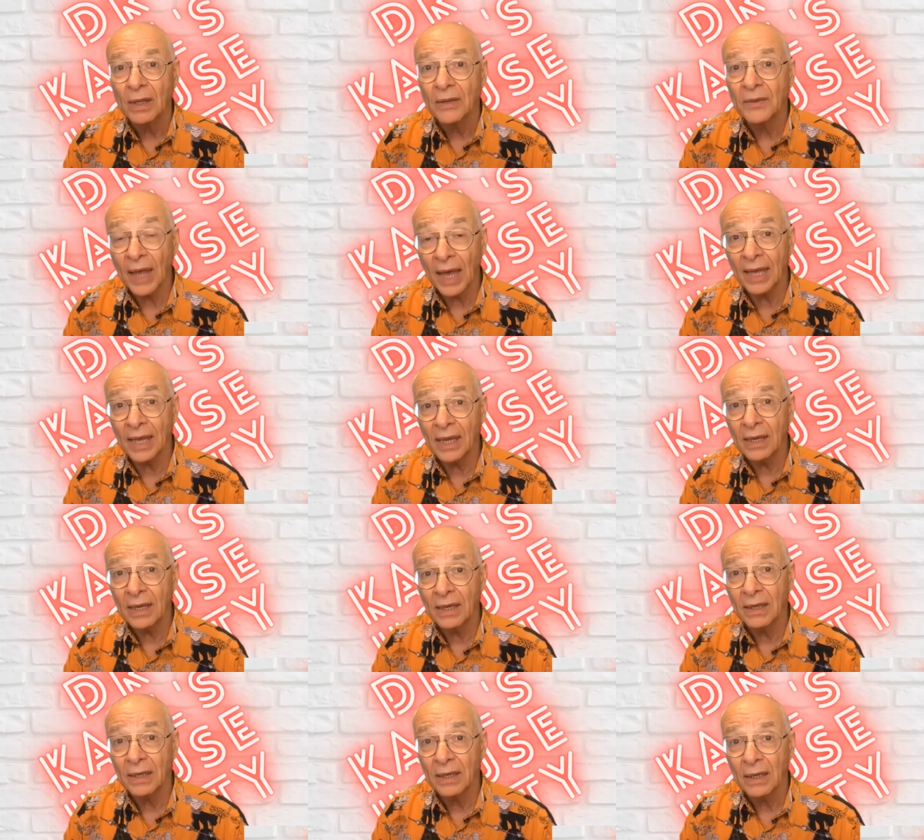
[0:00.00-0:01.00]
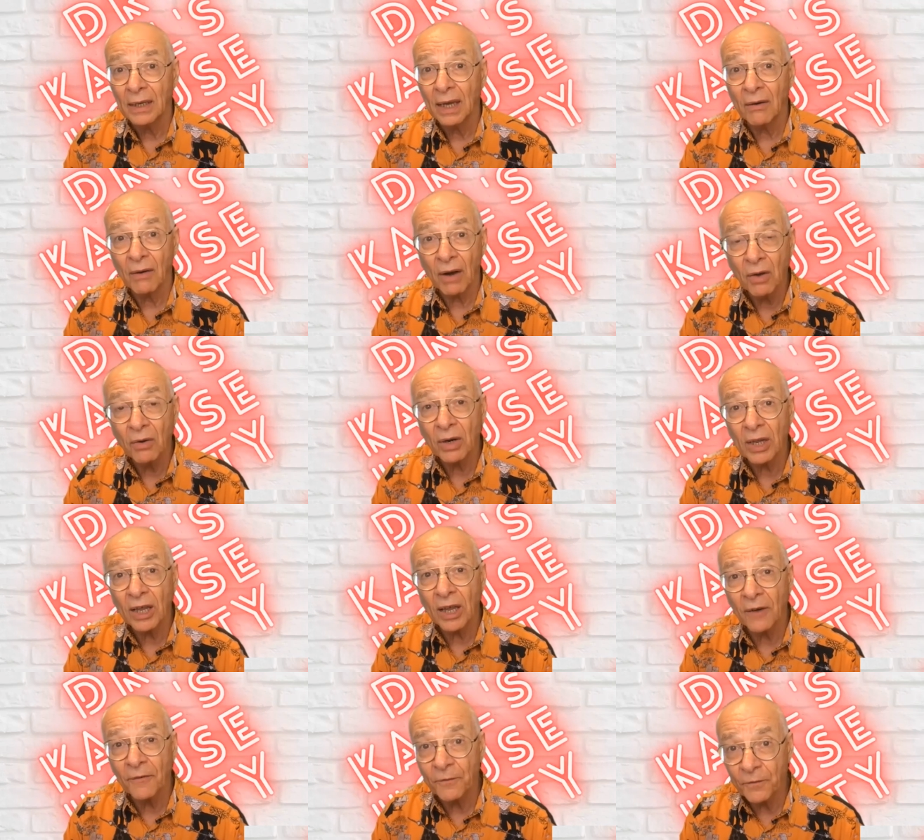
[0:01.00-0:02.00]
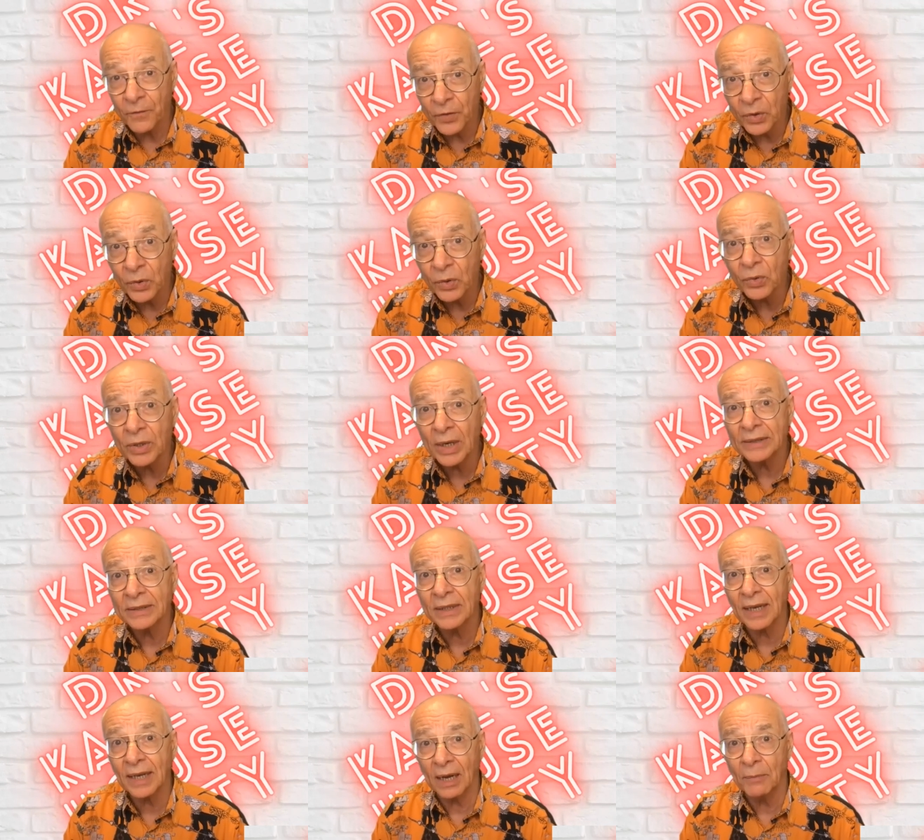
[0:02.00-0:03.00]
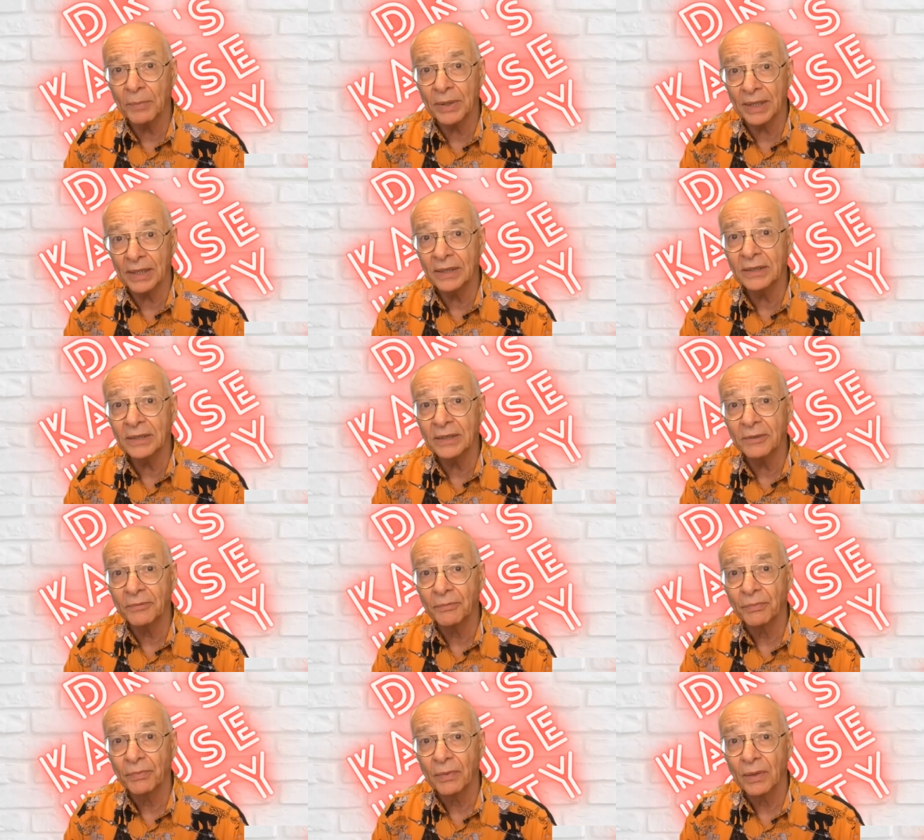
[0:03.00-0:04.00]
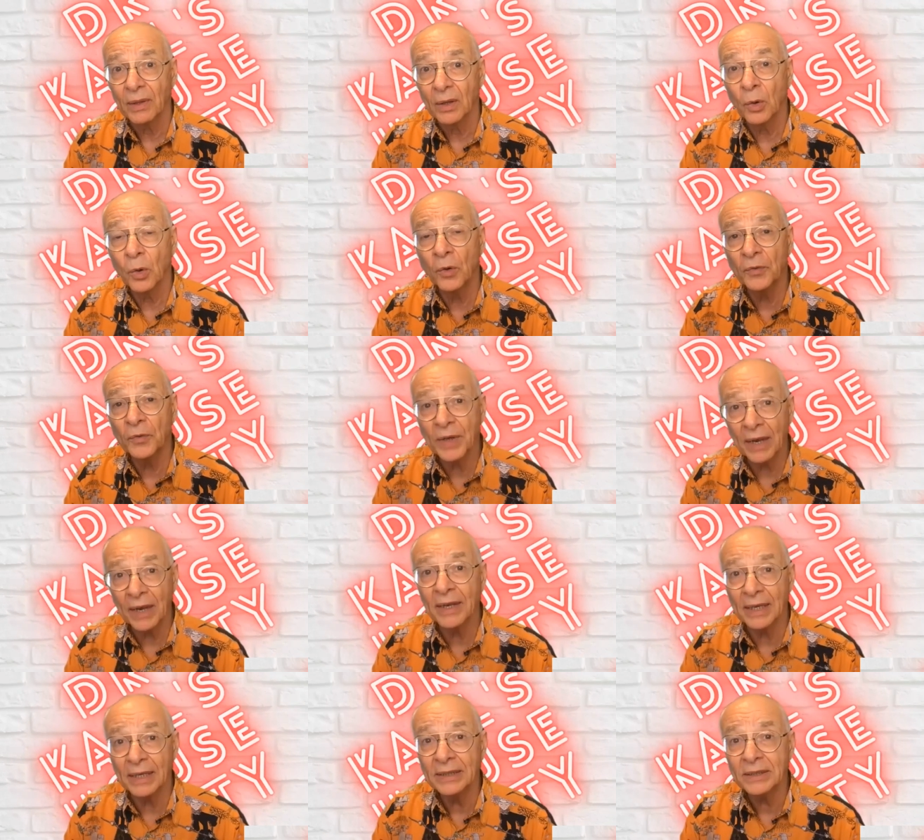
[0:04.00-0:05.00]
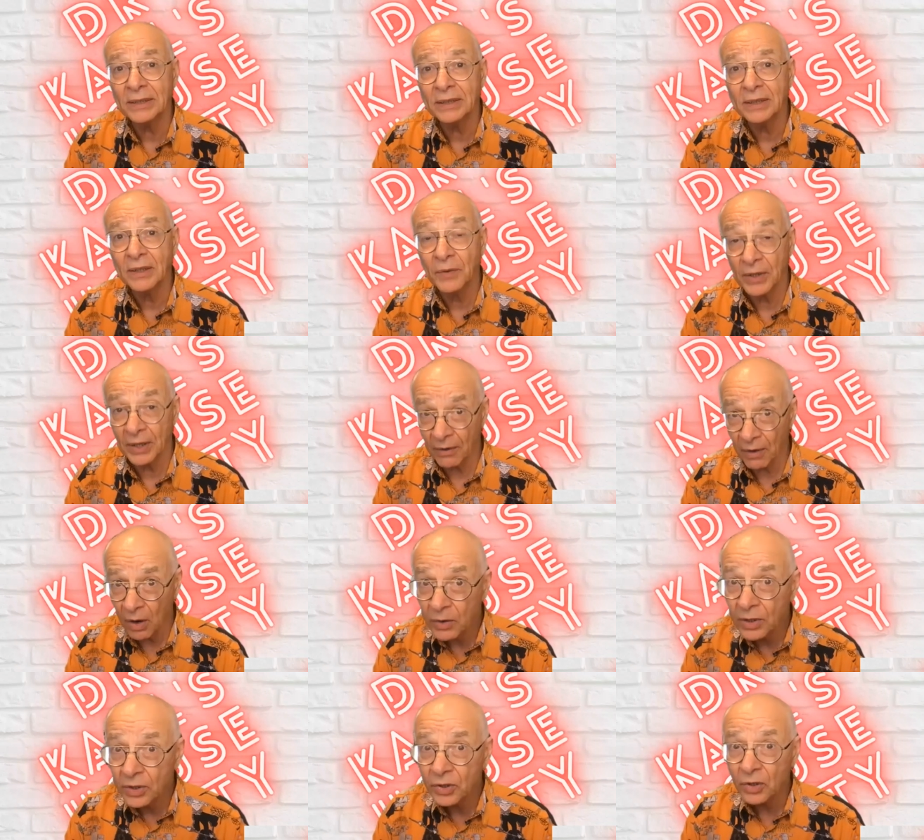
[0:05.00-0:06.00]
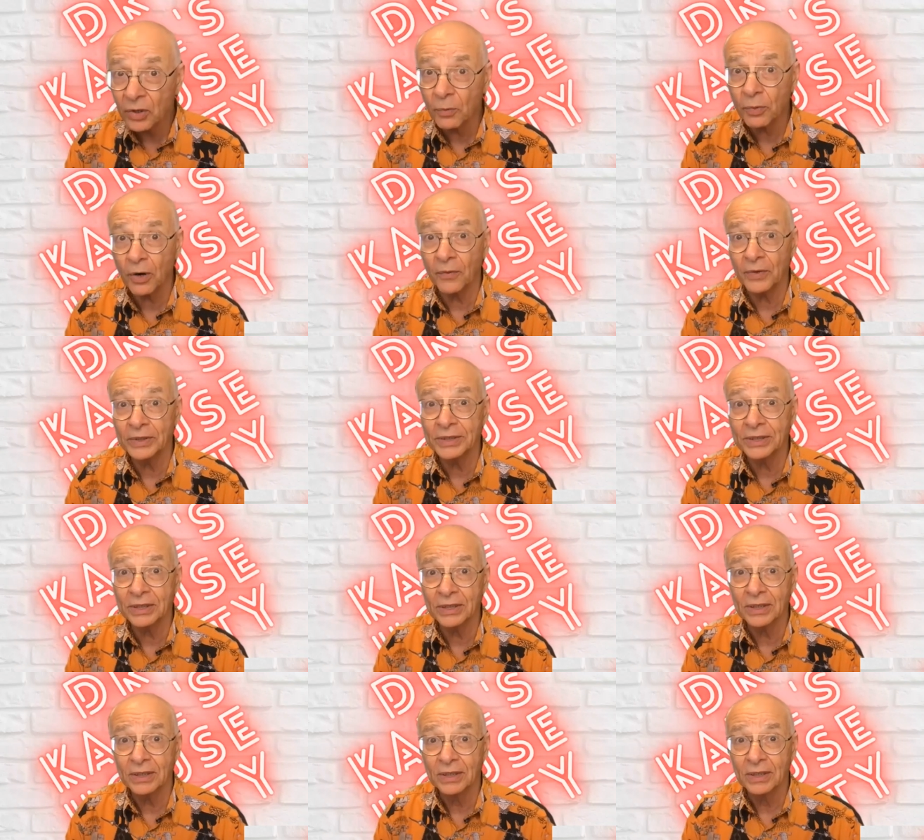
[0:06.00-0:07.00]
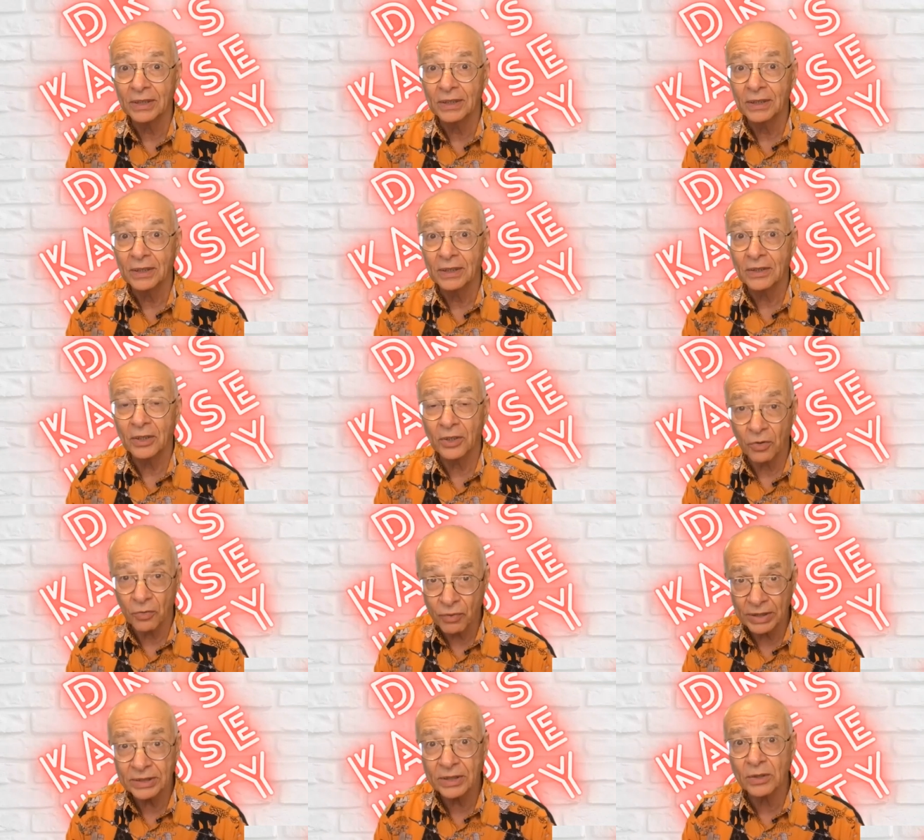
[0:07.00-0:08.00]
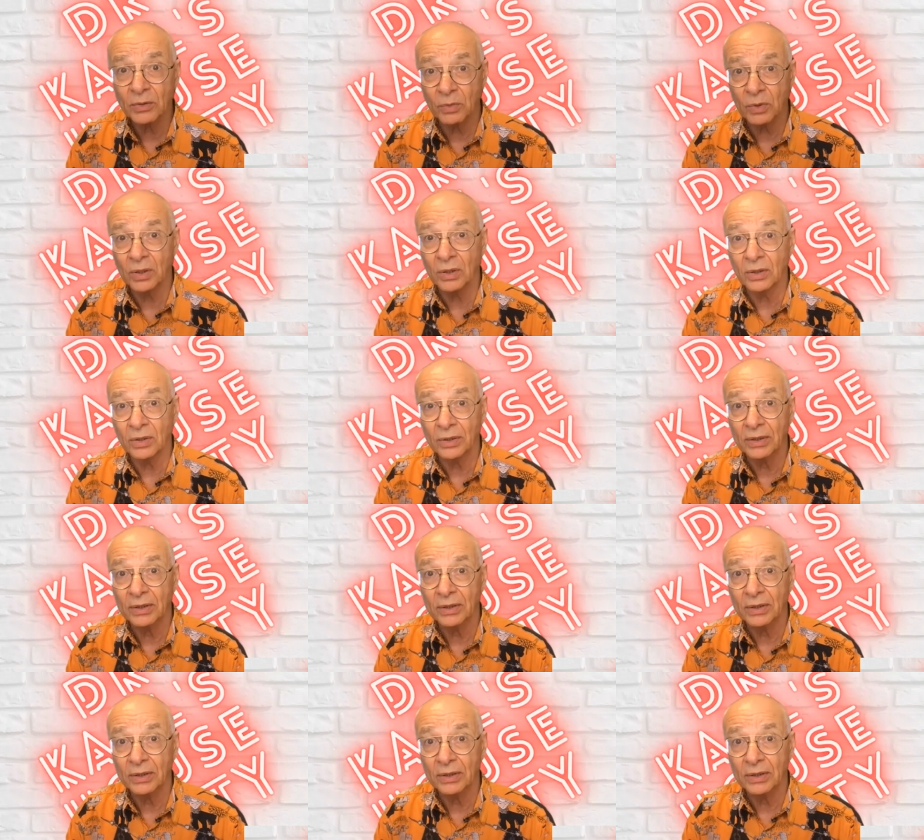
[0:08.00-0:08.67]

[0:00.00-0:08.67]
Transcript: they are only a few dozen companies who have done this for their own internal profits to the rest of the world.